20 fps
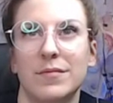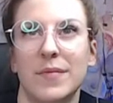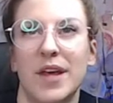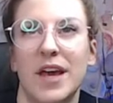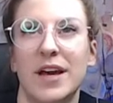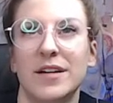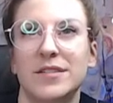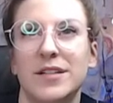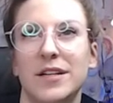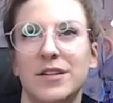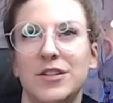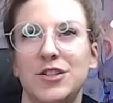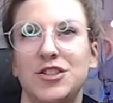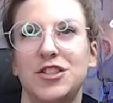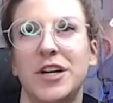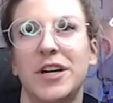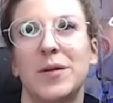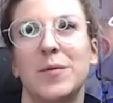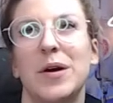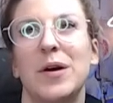Accidentally
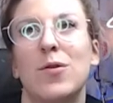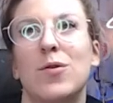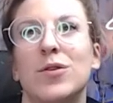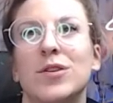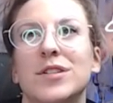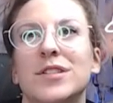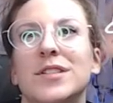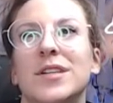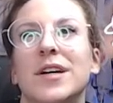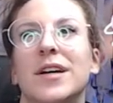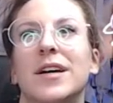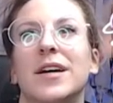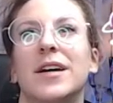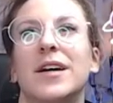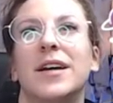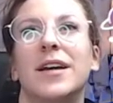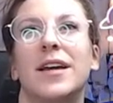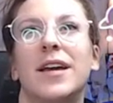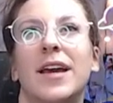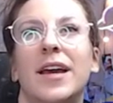shading my horse
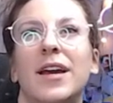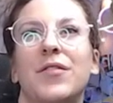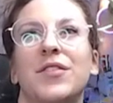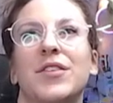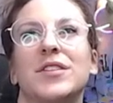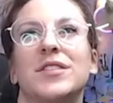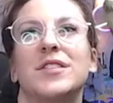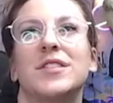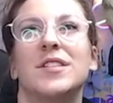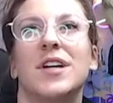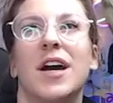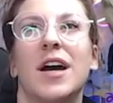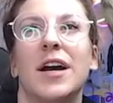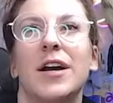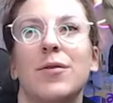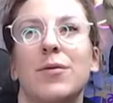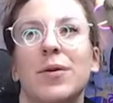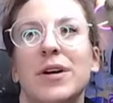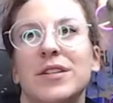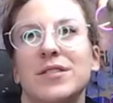Gave a
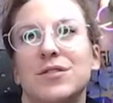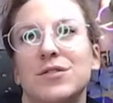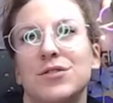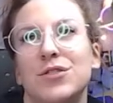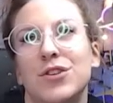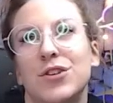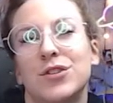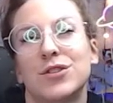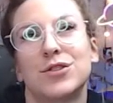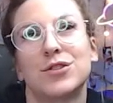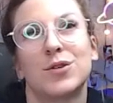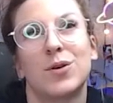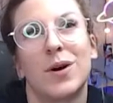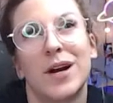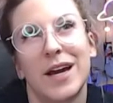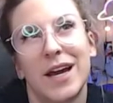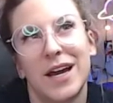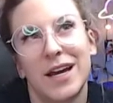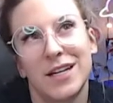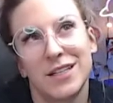sideways look, so
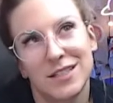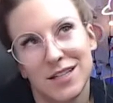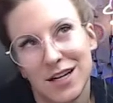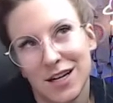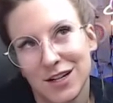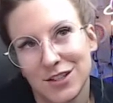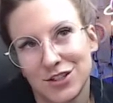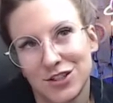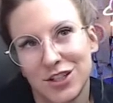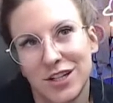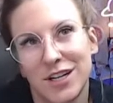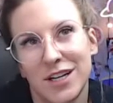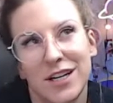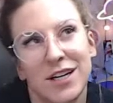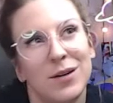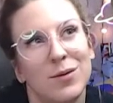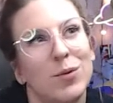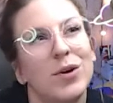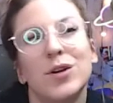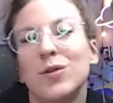I ain't touching
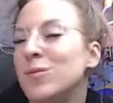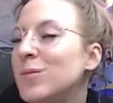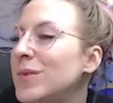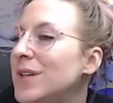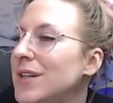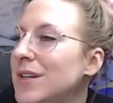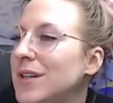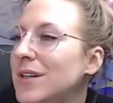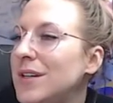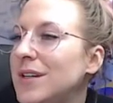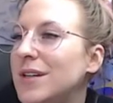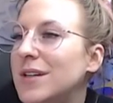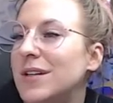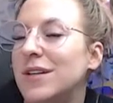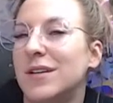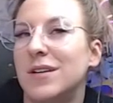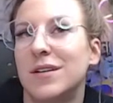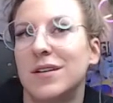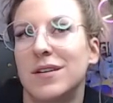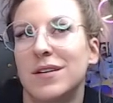it. What do you mean?
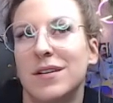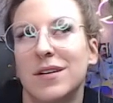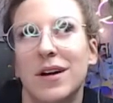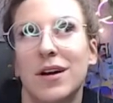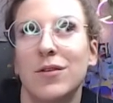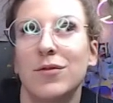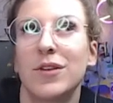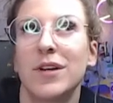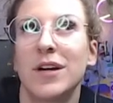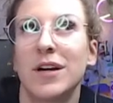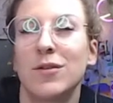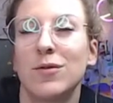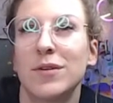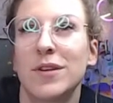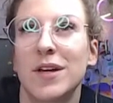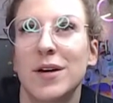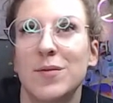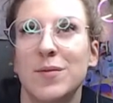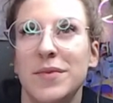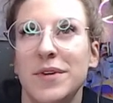I don't think I know what
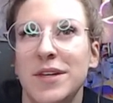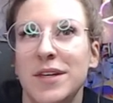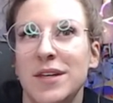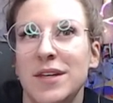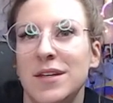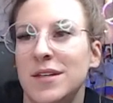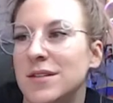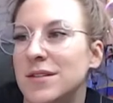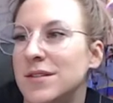that means.